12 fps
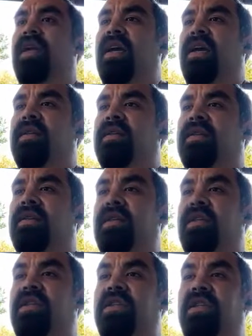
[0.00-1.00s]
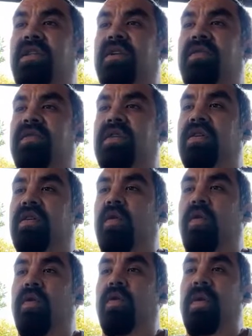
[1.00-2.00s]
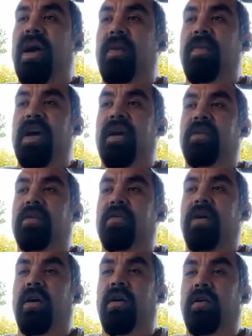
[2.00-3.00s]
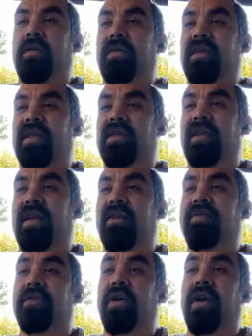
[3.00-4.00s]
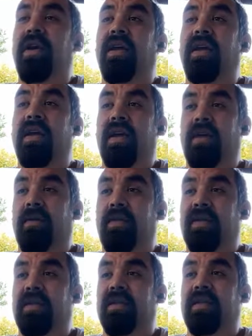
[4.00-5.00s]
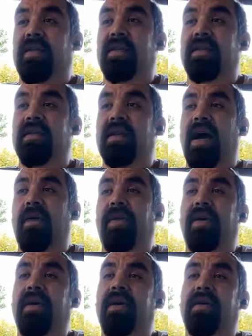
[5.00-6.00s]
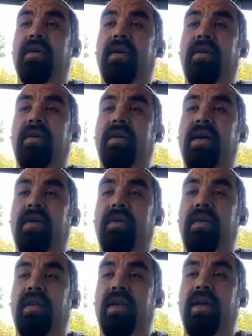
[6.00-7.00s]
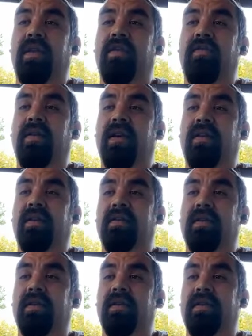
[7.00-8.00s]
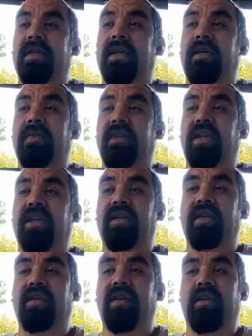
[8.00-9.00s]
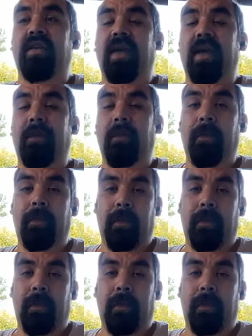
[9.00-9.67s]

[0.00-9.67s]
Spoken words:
Kansas City Chiefs quarterback Patrick Mahomes has left training camp and says he's not playing another down in the NFL until the team changes their name.